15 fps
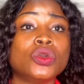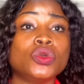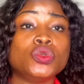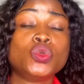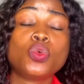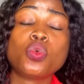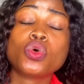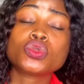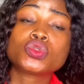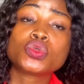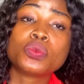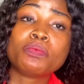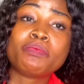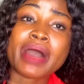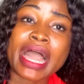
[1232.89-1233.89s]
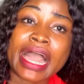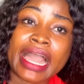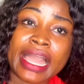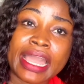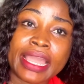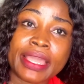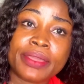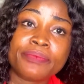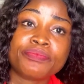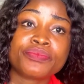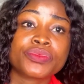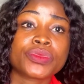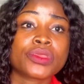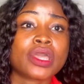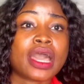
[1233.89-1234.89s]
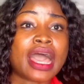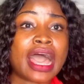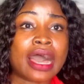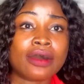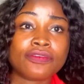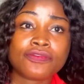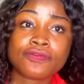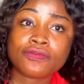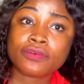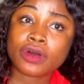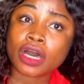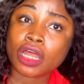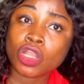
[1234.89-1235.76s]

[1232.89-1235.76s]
you want to buy a